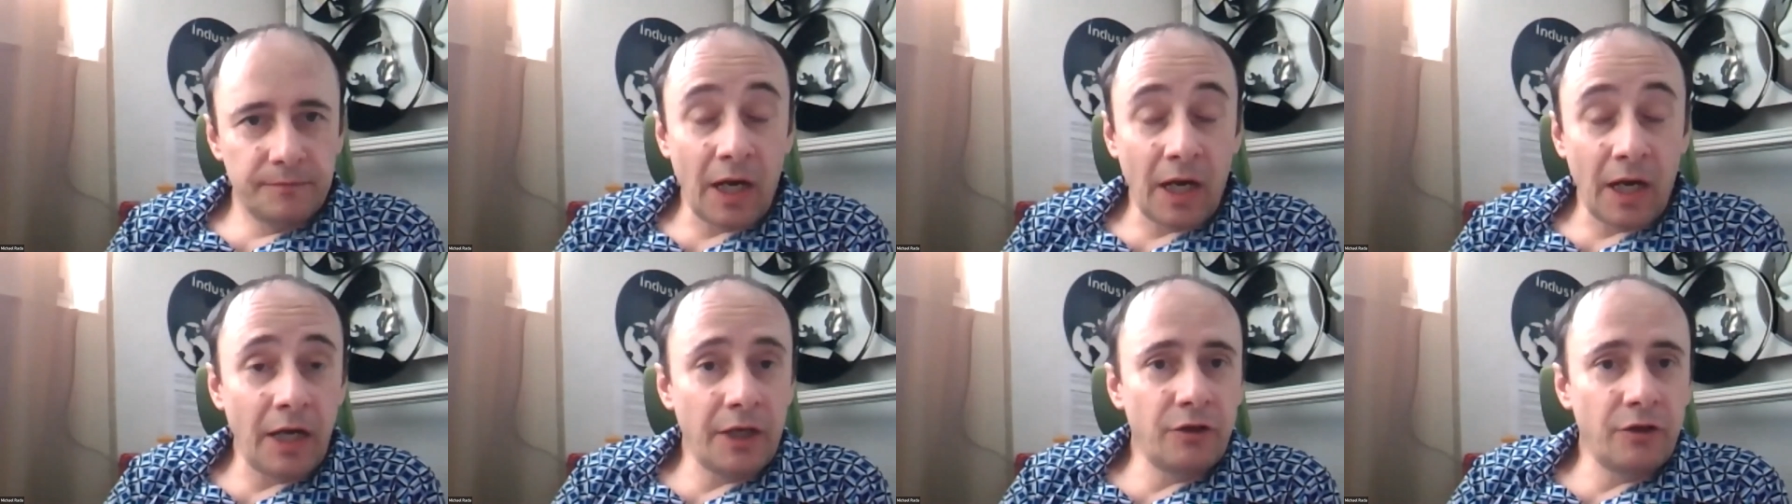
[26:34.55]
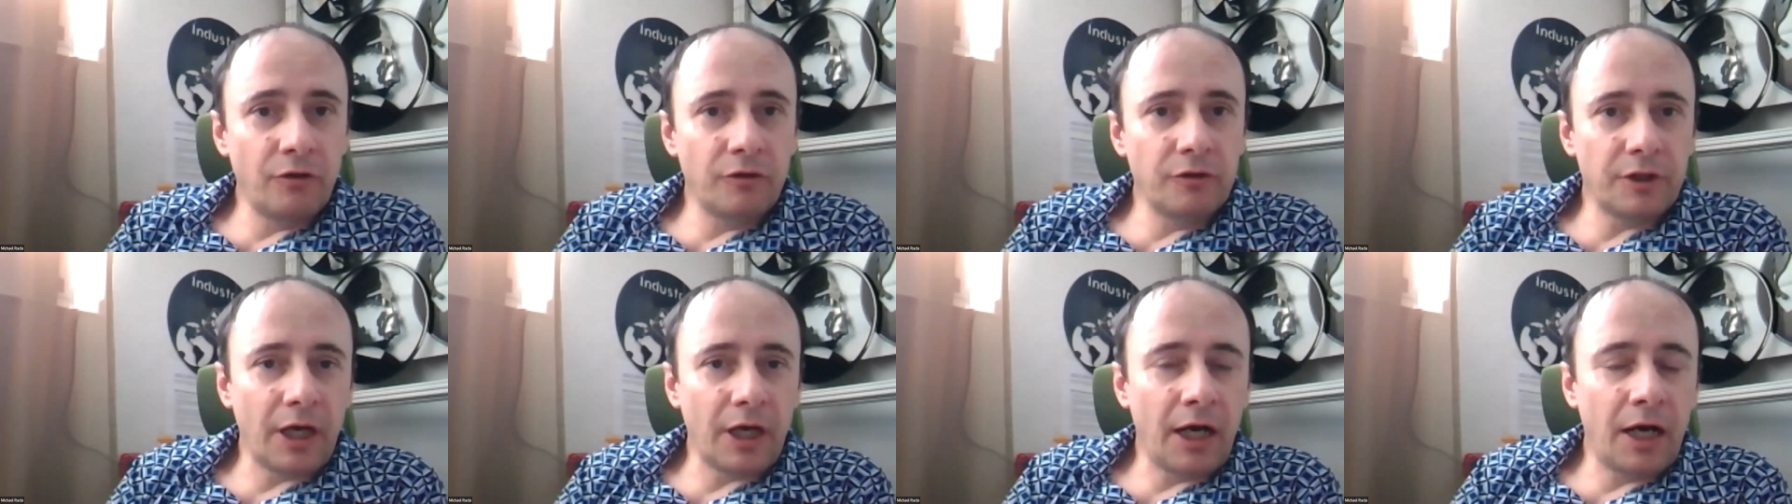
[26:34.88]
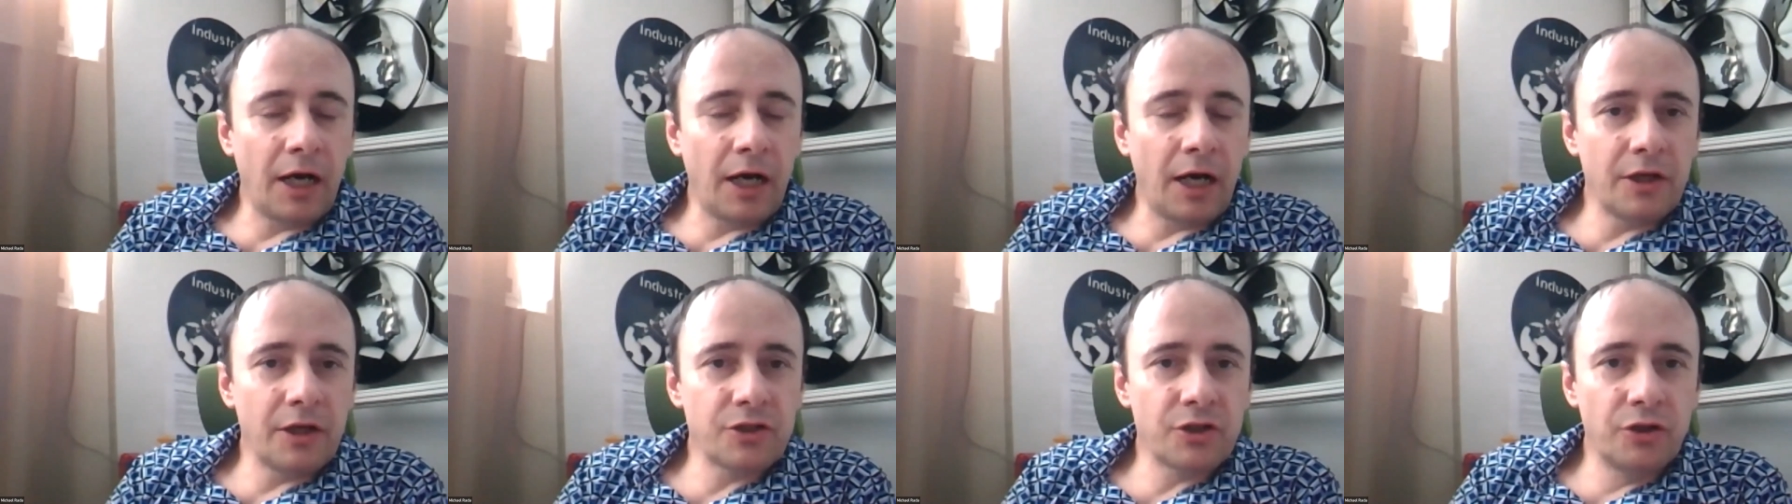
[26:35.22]
I don't
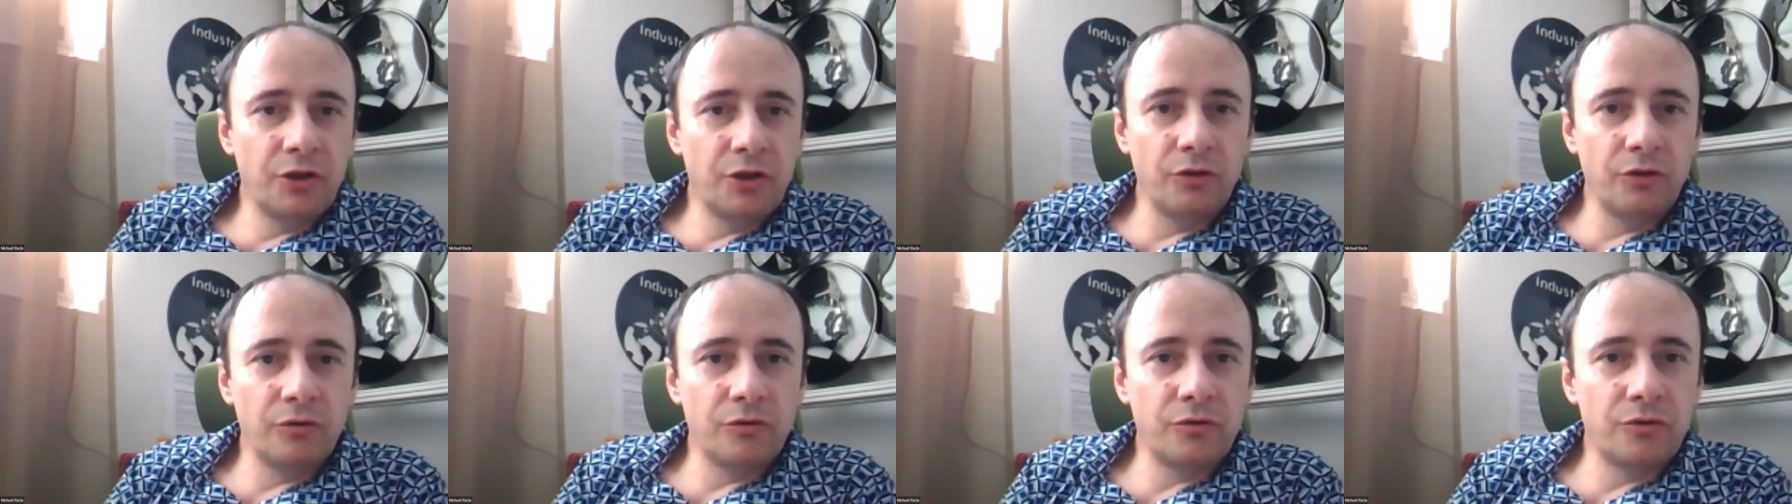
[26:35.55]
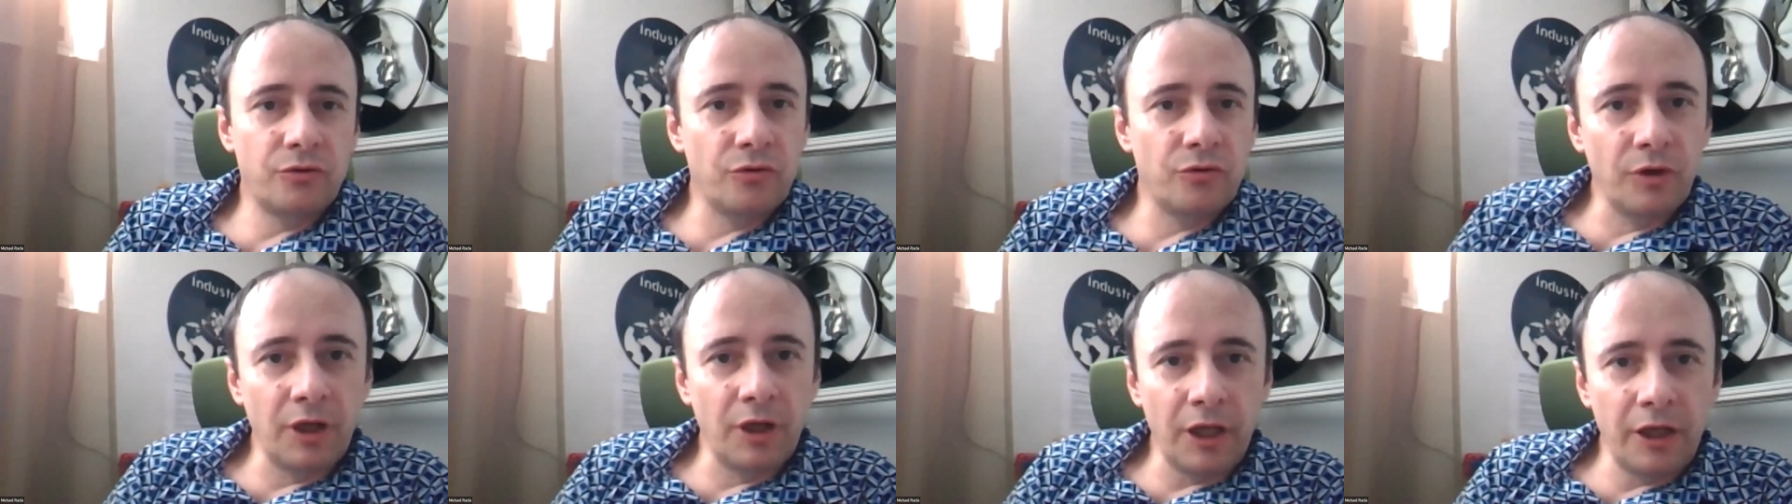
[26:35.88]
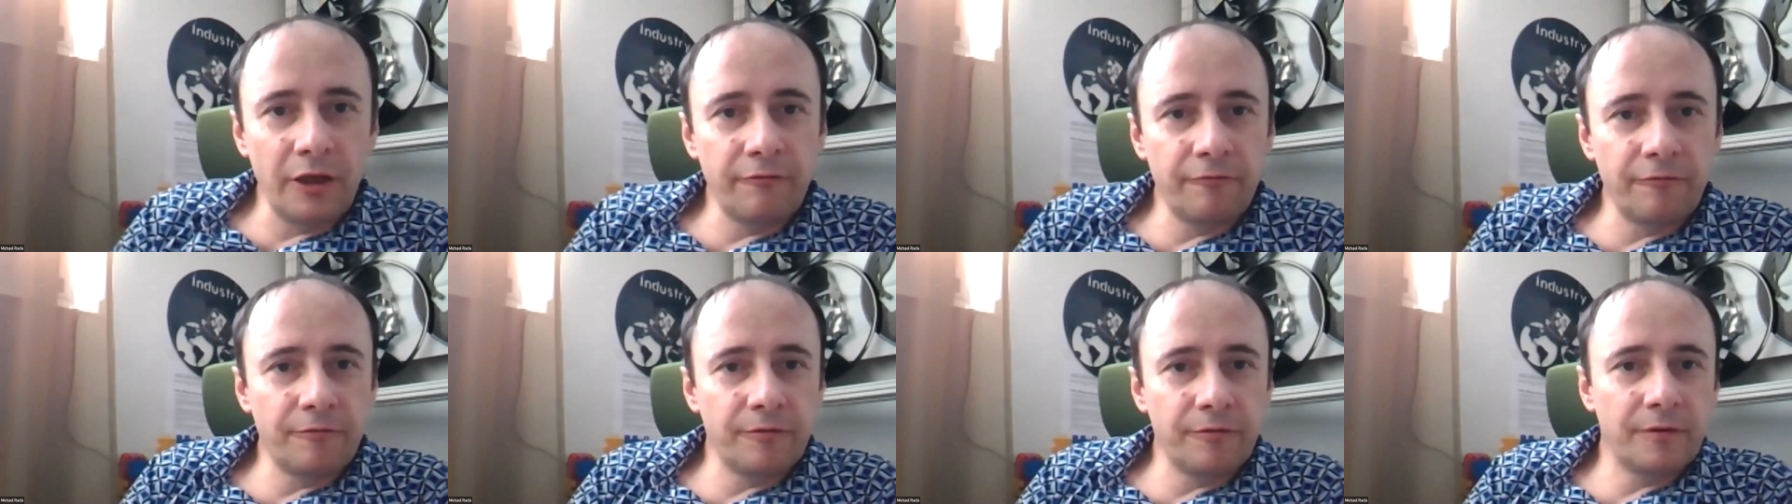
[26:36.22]
ask you to
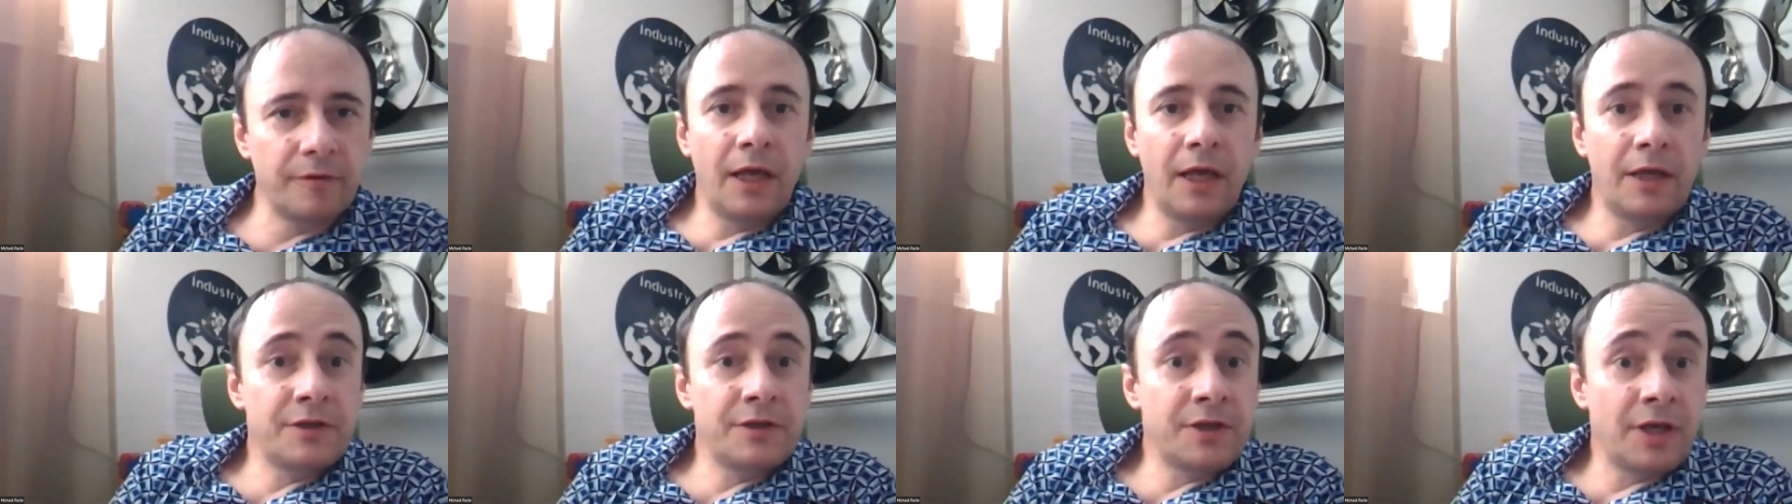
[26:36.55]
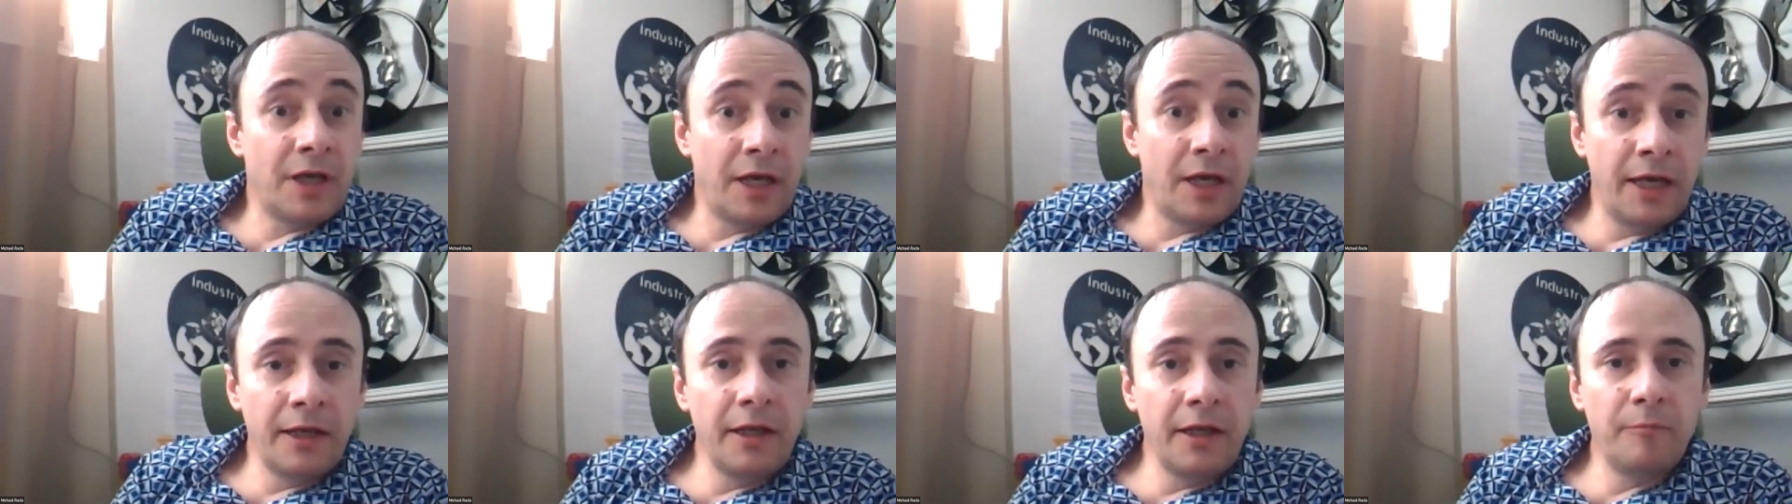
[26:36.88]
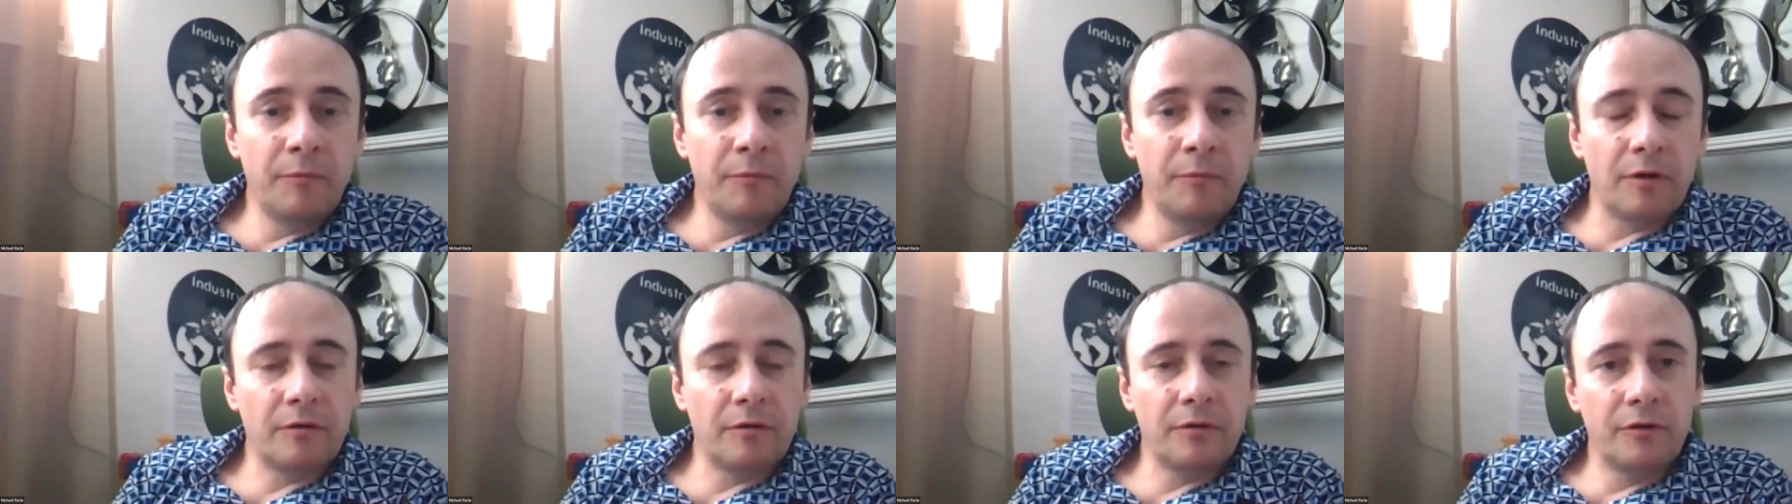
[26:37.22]
live as an
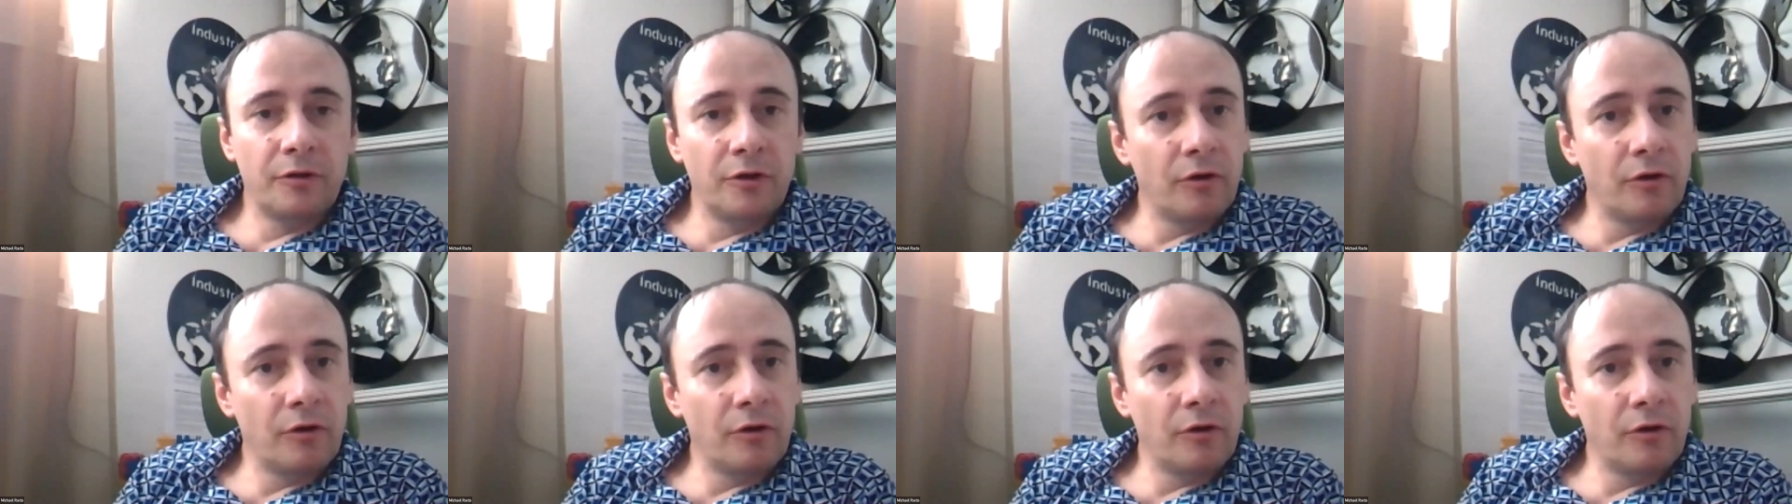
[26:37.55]
animal.